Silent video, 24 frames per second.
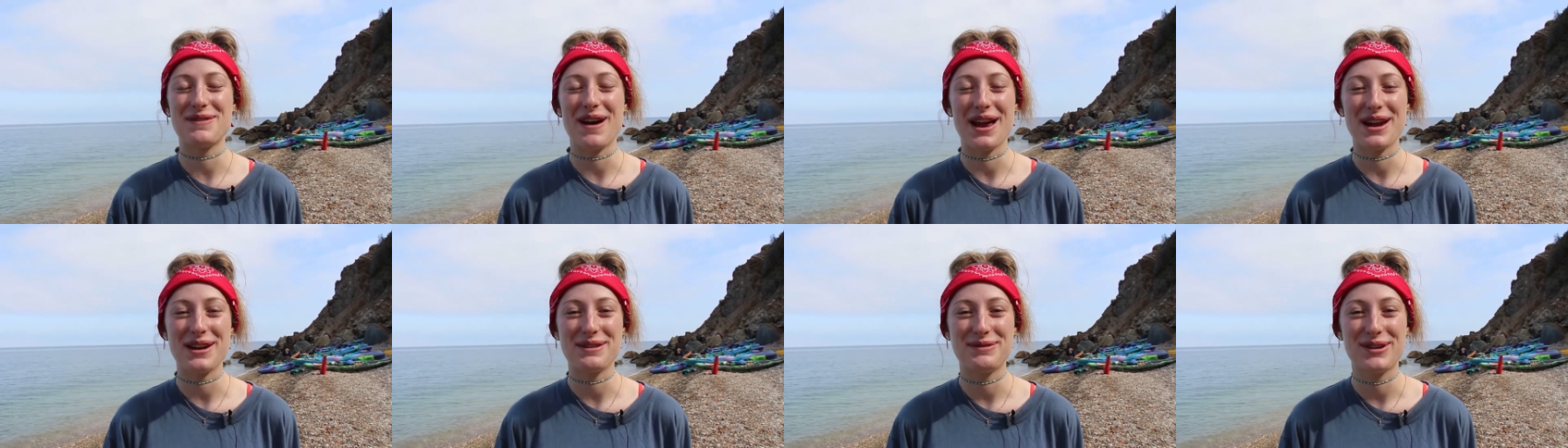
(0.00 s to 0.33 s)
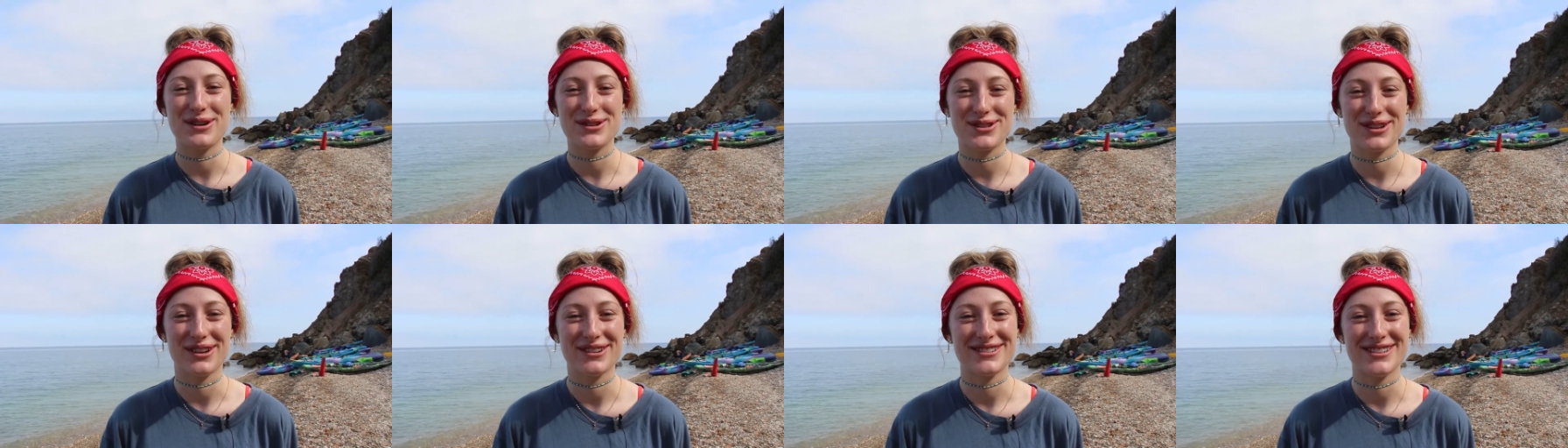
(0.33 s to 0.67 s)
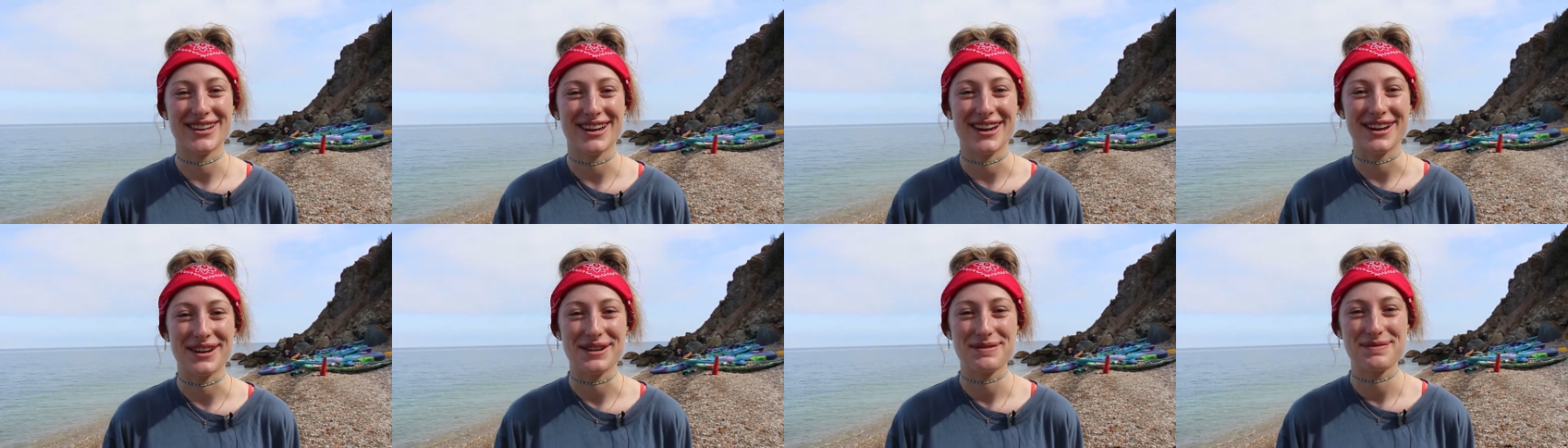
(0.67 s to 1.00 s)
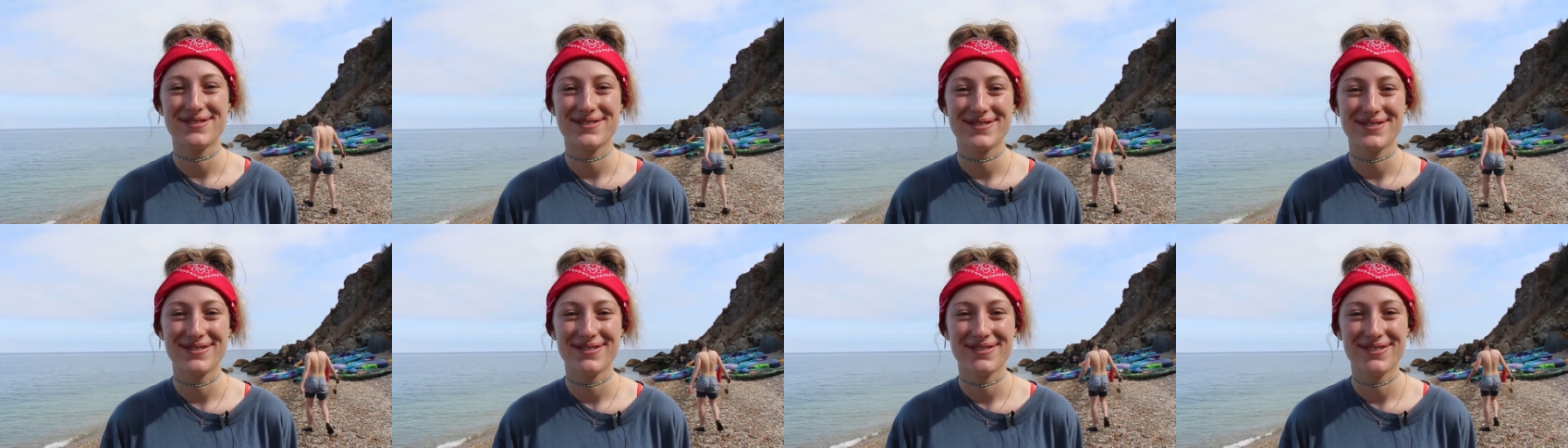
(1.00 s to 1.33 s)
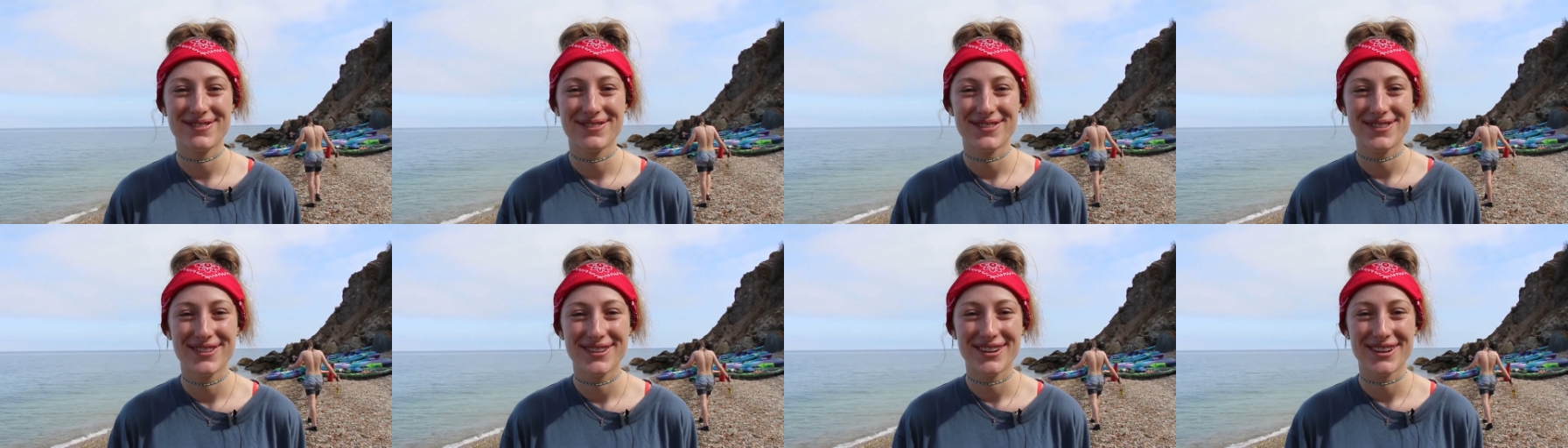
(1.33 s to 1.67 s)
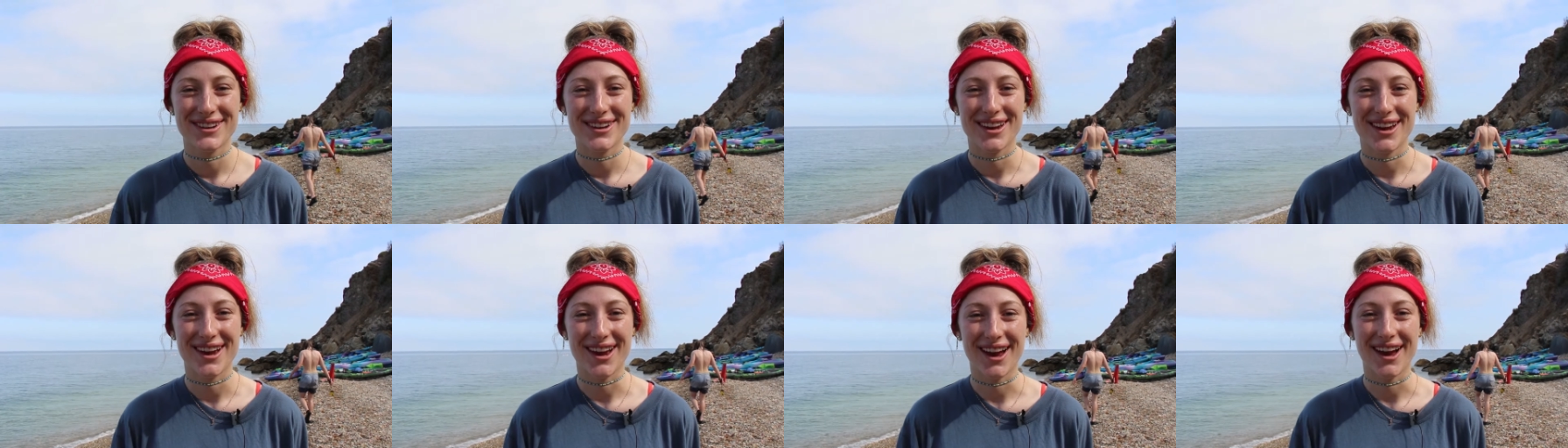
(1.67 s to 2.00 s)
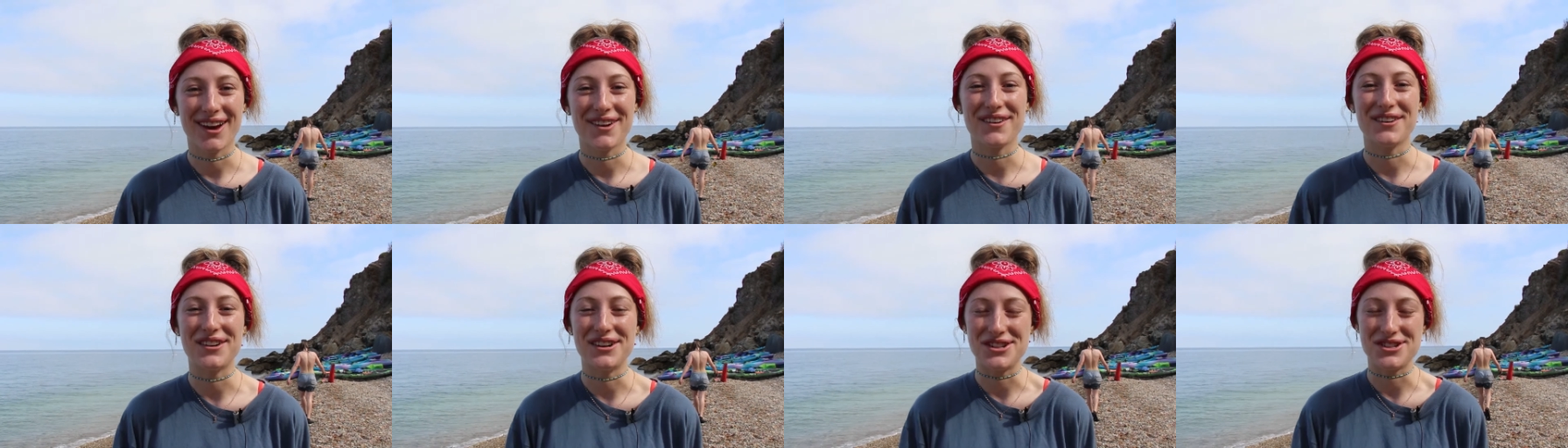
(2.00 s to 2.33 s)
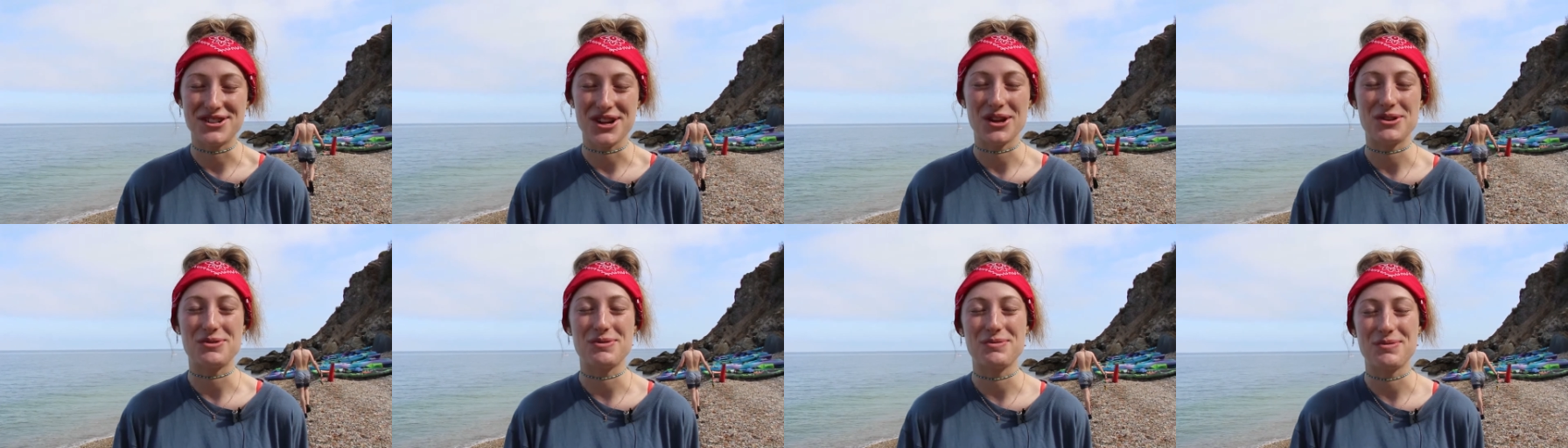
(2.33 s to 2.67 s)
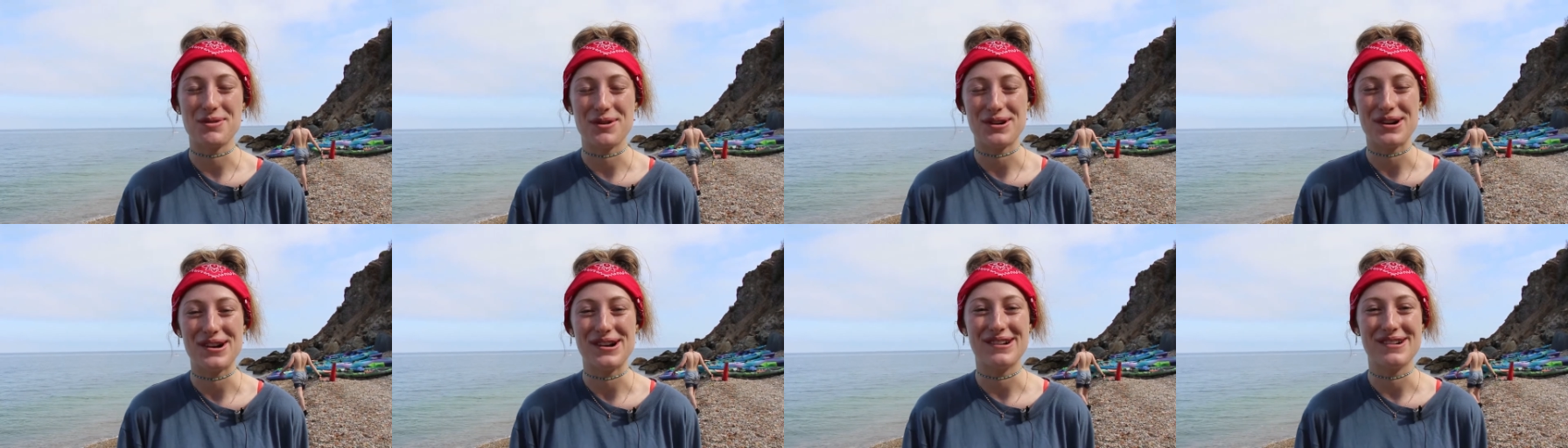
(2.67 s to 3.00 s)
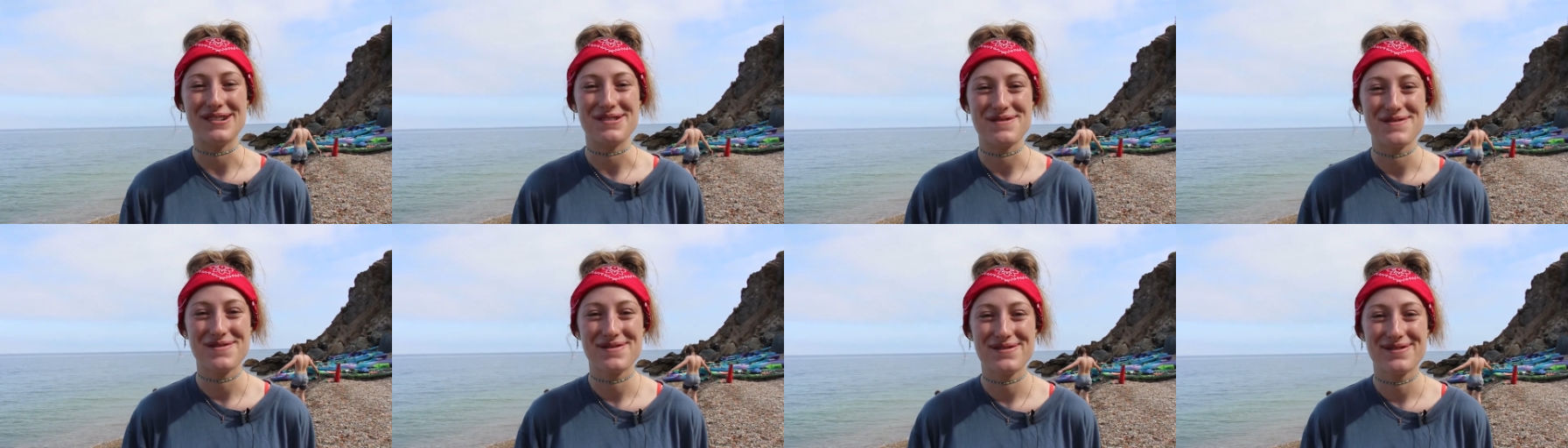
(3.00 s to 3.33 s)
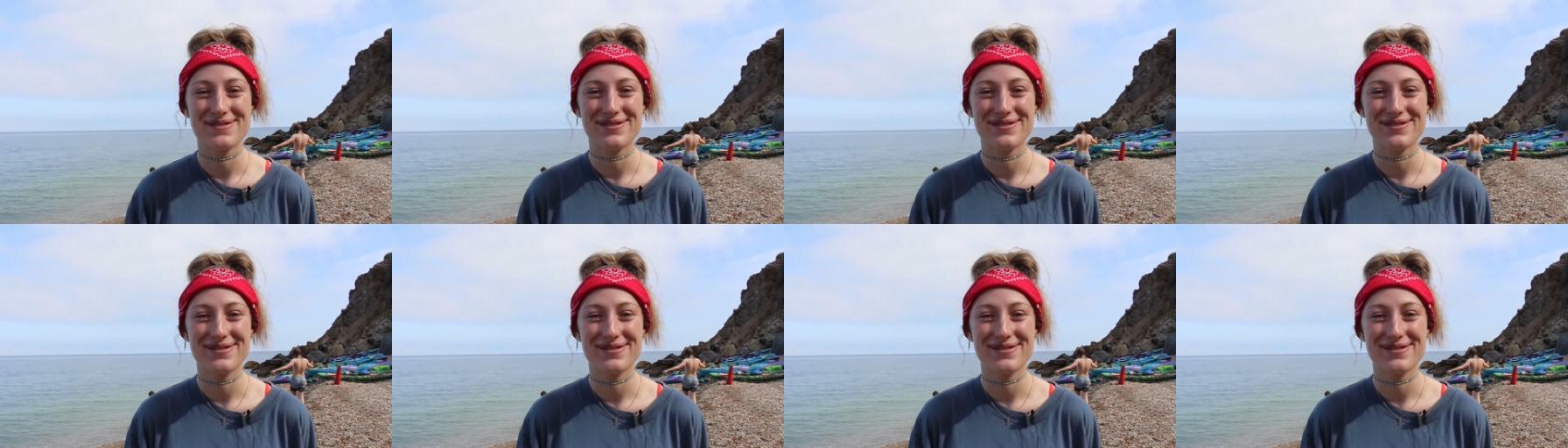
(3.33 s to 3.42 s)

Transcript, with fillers: Maddie Bozarte. What, what school do you go to? I go to Judge Memorial.